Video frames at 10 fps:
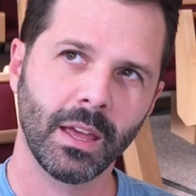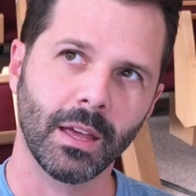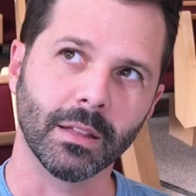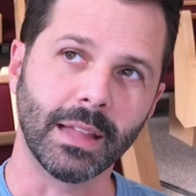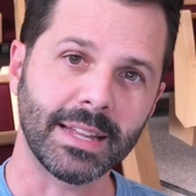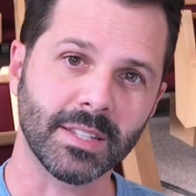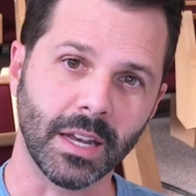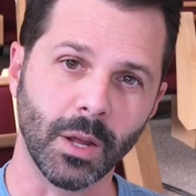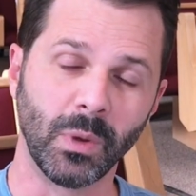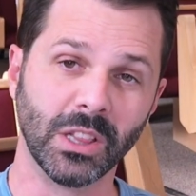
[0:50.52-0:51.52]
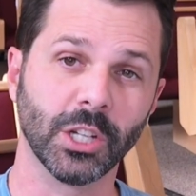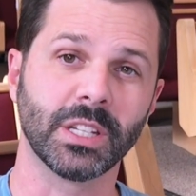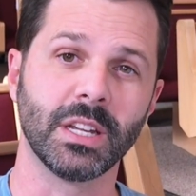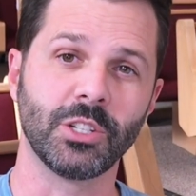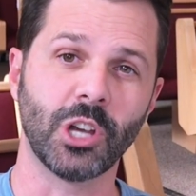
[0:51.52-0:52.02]
Last Sunday, we looked
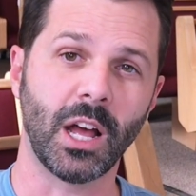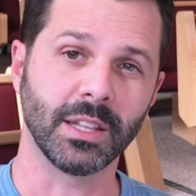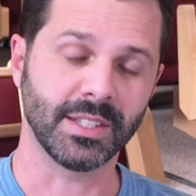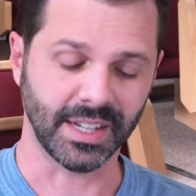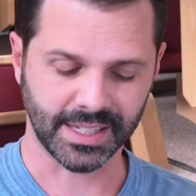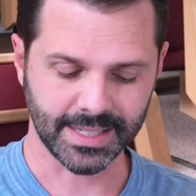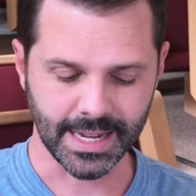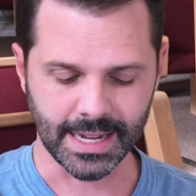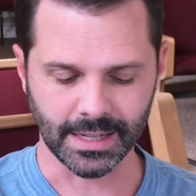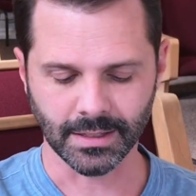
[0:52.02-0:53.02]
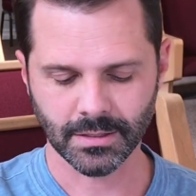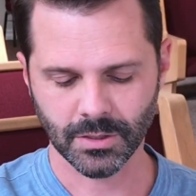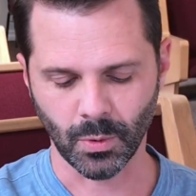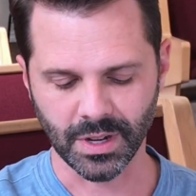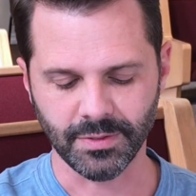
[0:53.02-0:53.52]
at John 16,
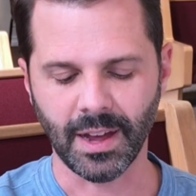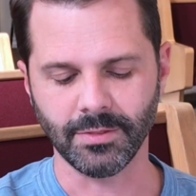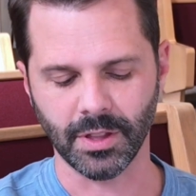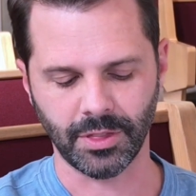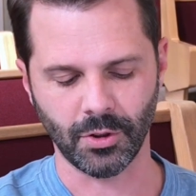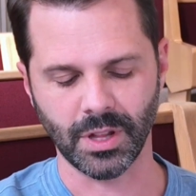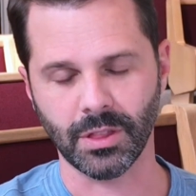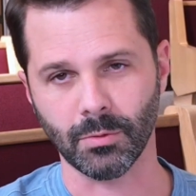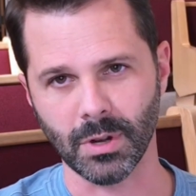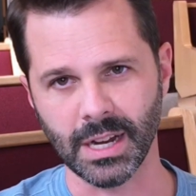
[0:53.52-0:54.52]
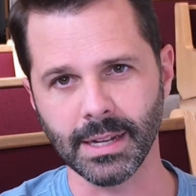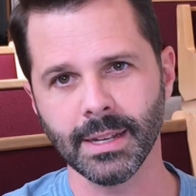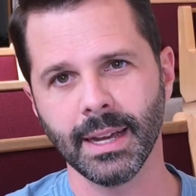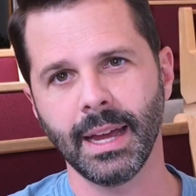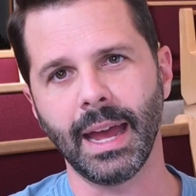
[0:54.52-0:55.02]
25 to 33,
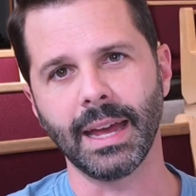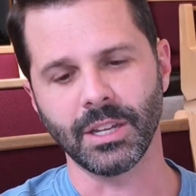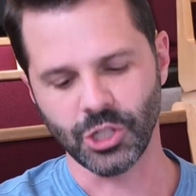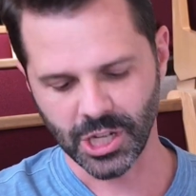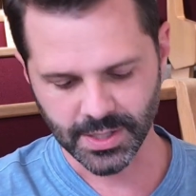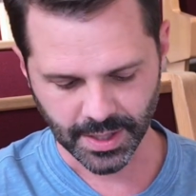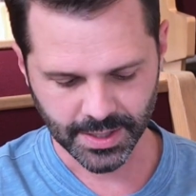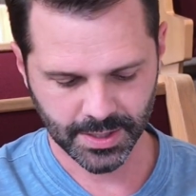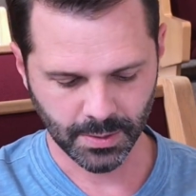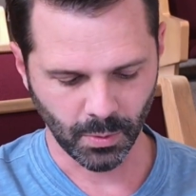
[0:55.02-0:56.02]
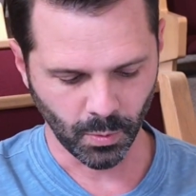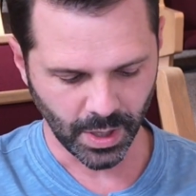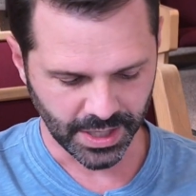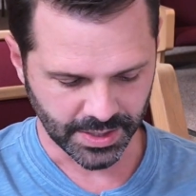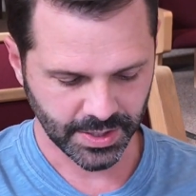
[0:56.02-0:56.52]
and Jesus
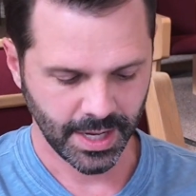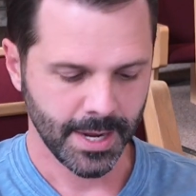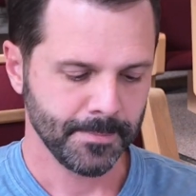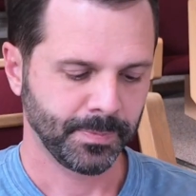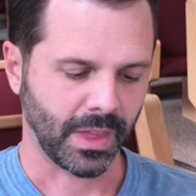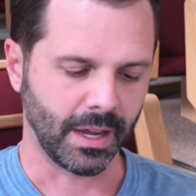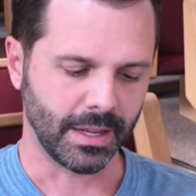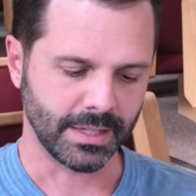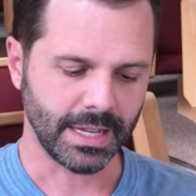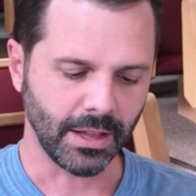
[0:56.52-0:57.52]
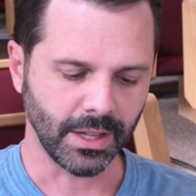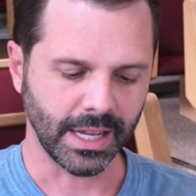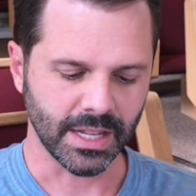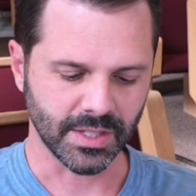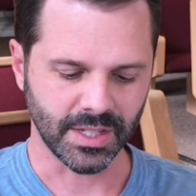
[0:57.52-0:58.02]
was telling
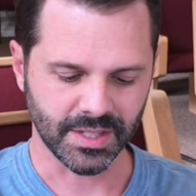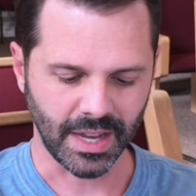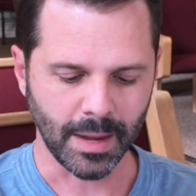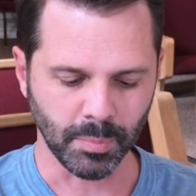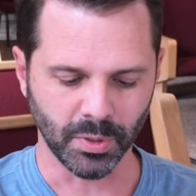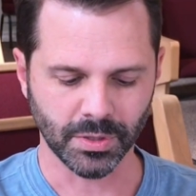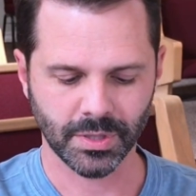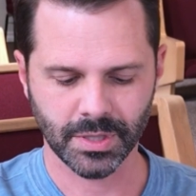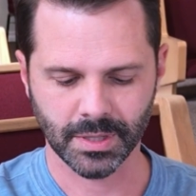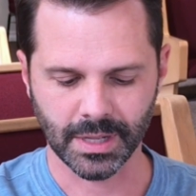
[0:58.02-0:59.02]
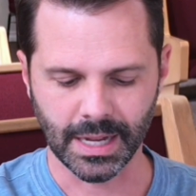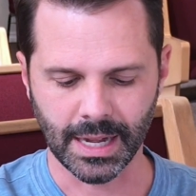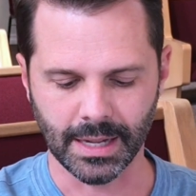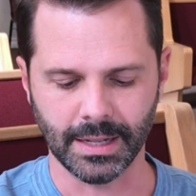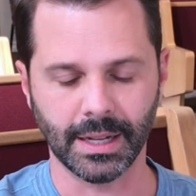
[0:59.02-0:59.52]
his disciples,
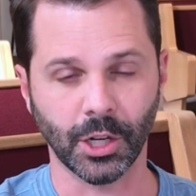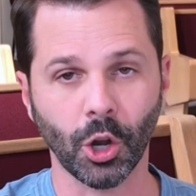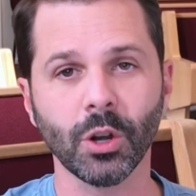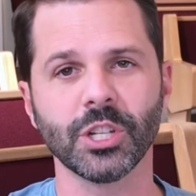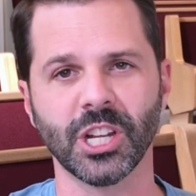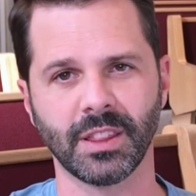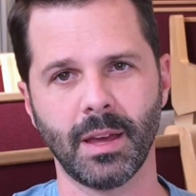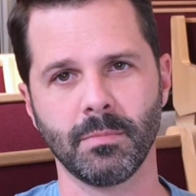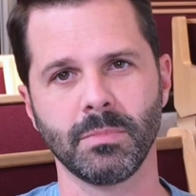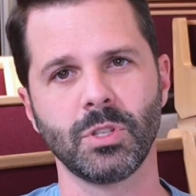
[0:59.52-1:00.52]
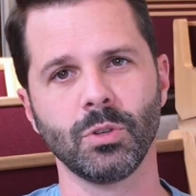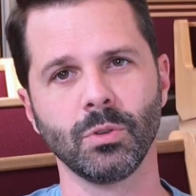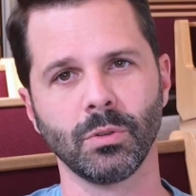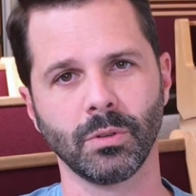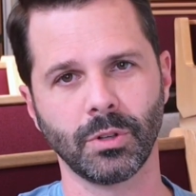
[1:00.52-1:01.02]
encouraging them
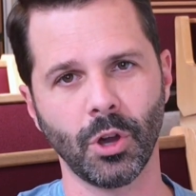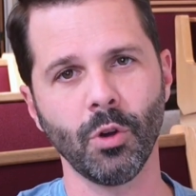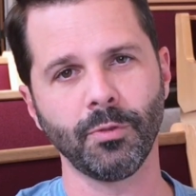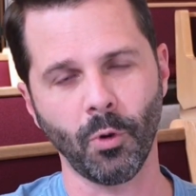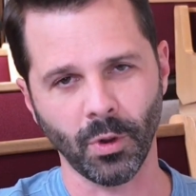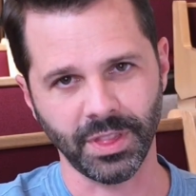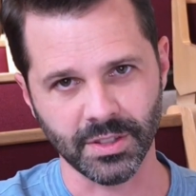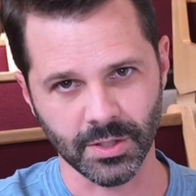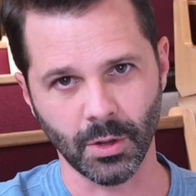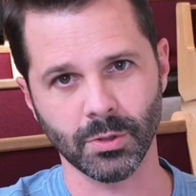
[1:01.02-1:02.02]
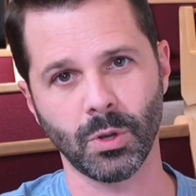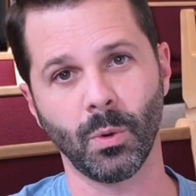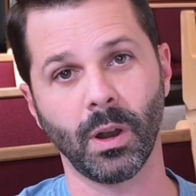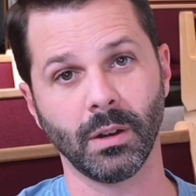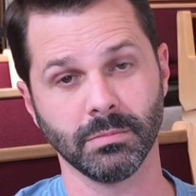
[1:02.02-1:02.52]
to go forth as those who
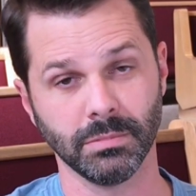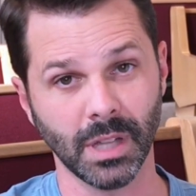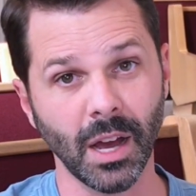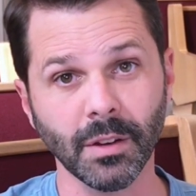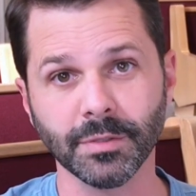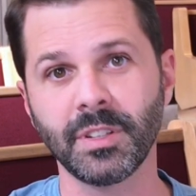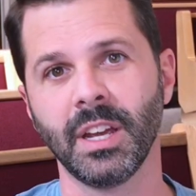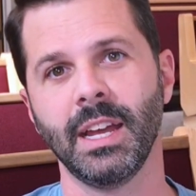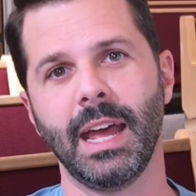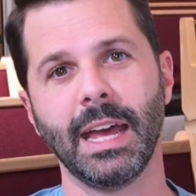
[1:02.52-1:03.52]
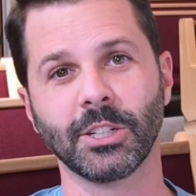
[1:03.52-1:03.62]
are loved and